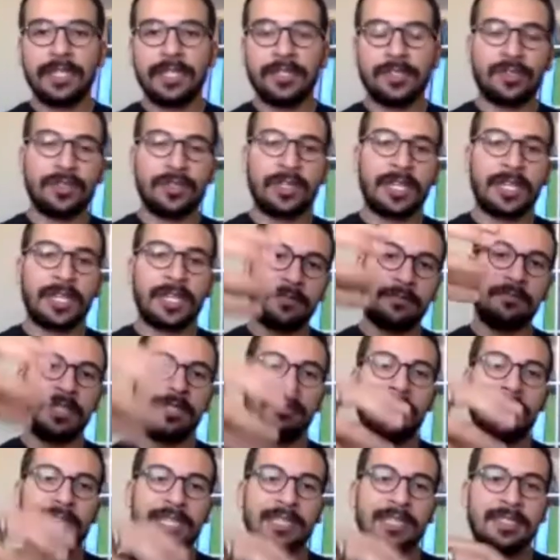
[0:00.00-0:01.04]
is to kind of
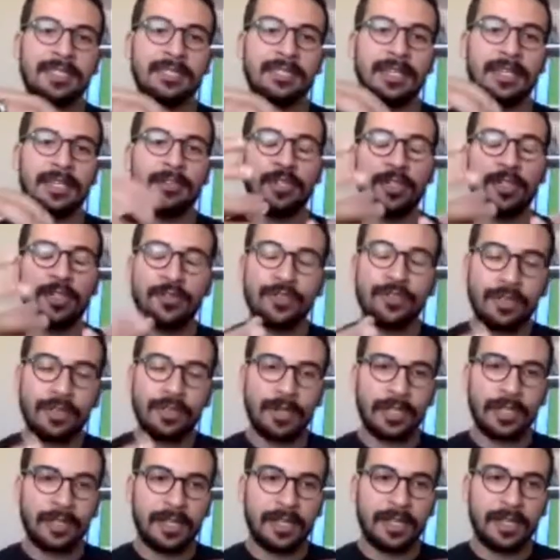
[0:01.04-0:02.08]
minimize the reduce the
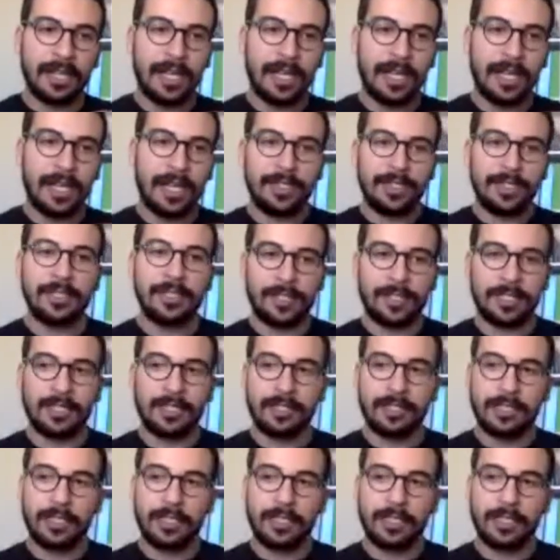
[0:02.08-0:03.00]
amount of computation